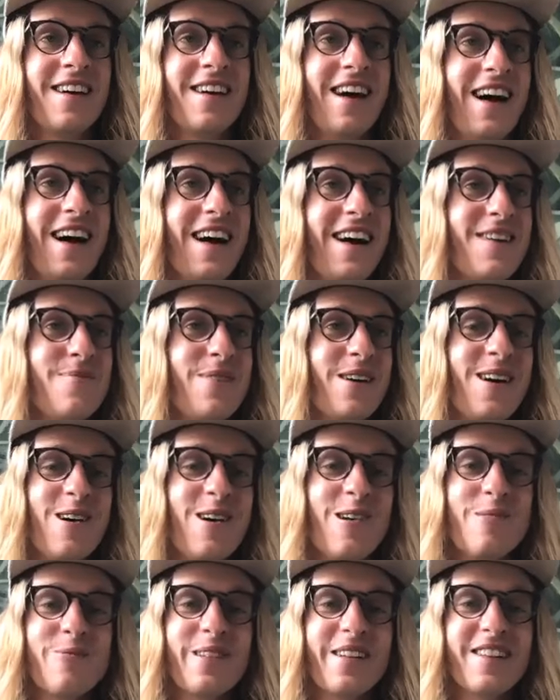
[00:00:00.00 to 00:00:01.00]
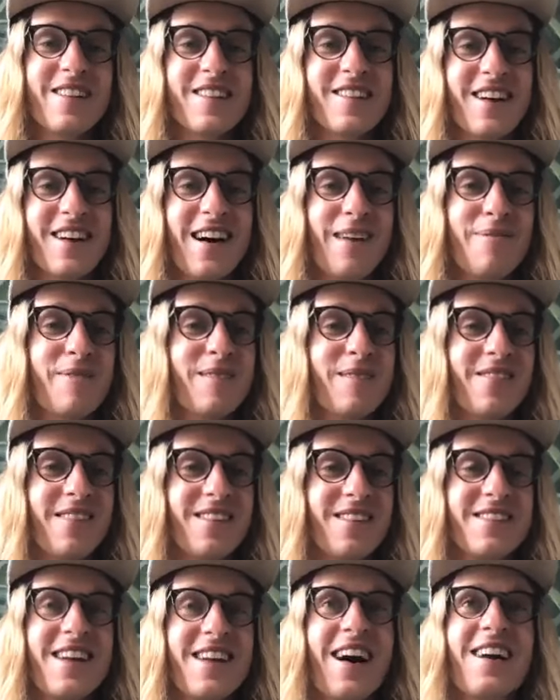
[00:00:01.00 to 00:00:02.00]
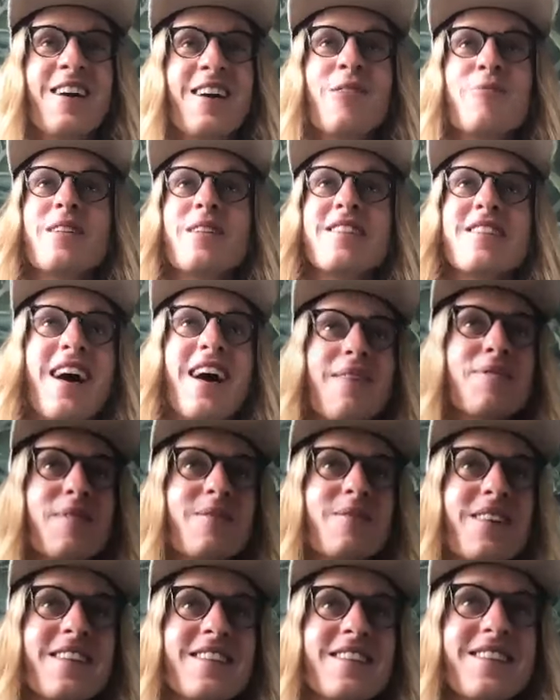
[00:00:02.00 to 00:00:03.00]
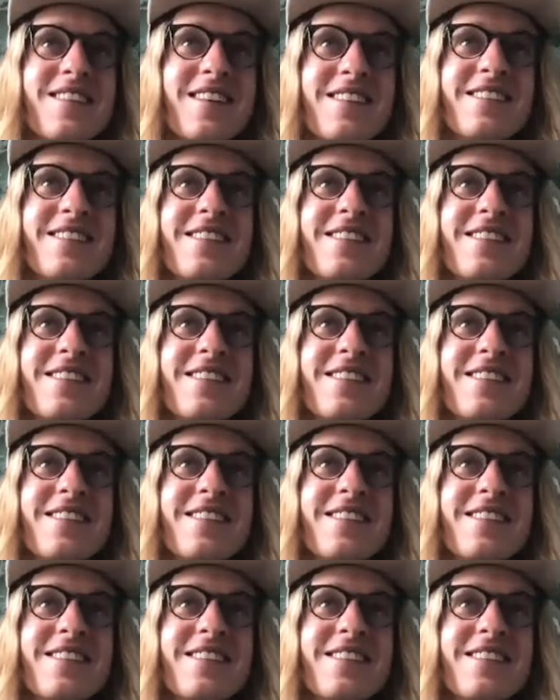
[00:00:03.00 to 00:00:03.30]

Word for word: I am a hopeless optim, not hopeless optimist. I